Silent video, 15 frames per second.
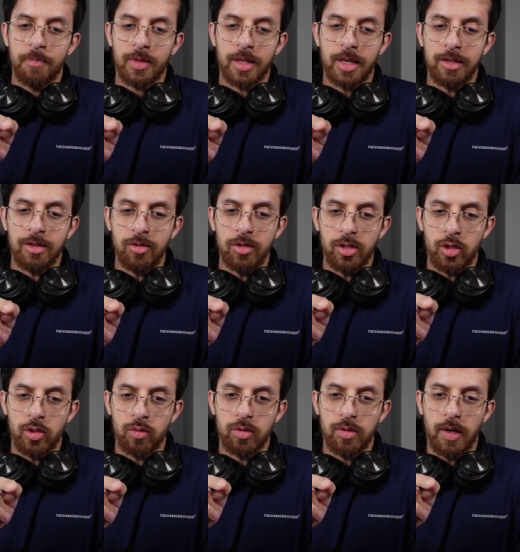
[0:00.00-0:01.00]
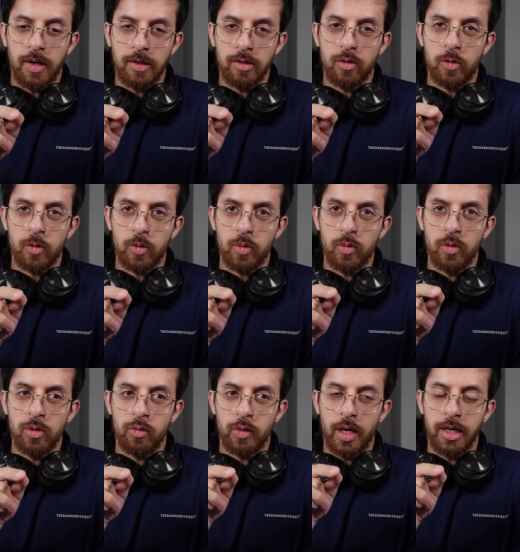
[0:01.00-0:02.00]
until you start to
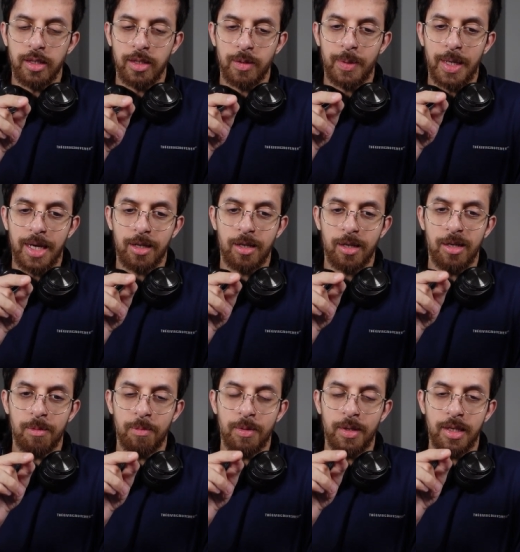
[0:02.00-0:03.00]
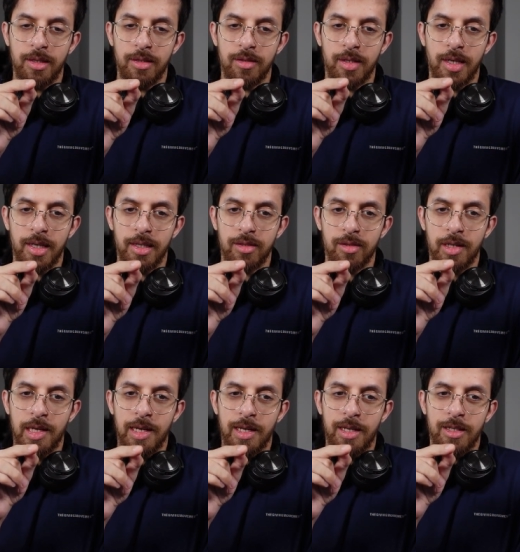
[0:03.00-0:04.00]
rise back up and, and
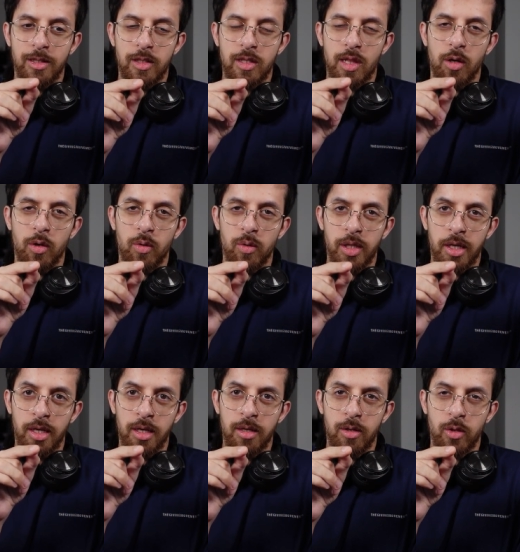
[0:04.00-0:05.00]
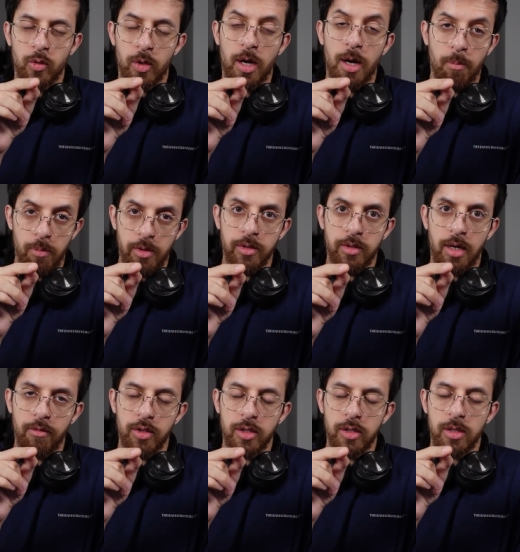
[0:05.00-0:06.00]
slowly you're humbled,
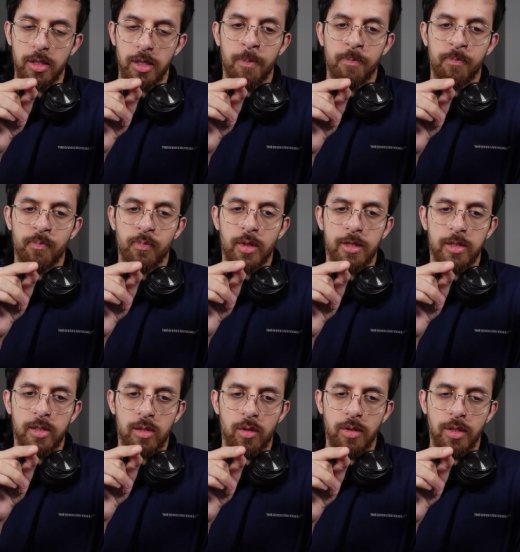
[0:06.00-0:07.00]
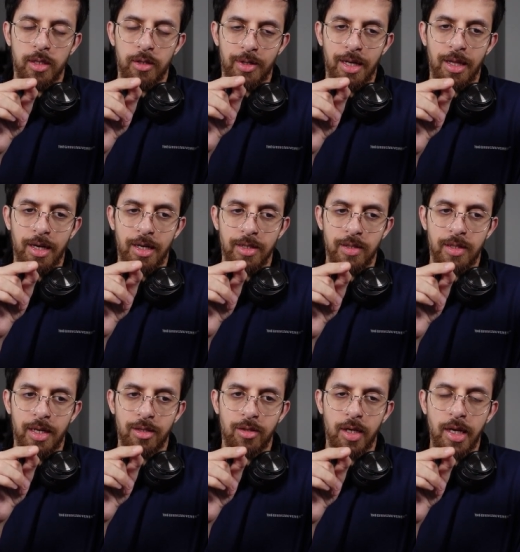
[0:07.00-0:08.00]
obviously. Slowly realize
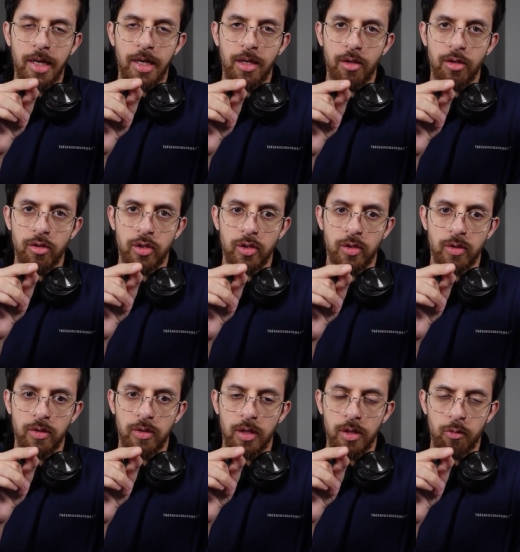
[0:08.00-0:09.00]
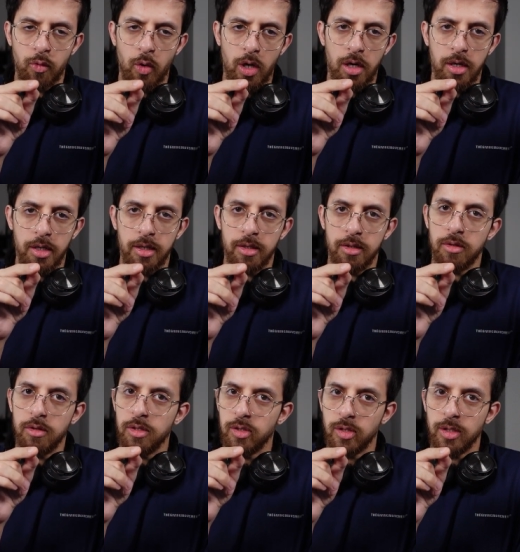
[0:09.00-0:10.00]
that, hey, this is a grind.
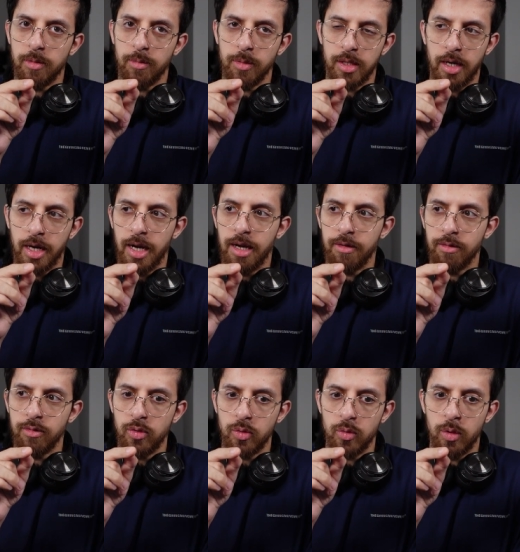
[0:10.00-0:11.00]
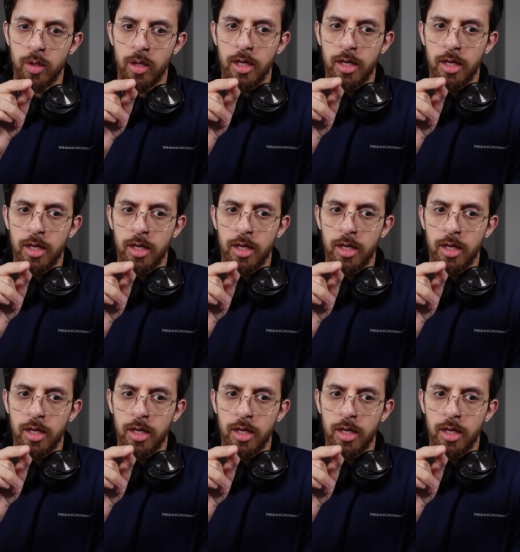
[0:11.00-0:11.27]
This is something that I have to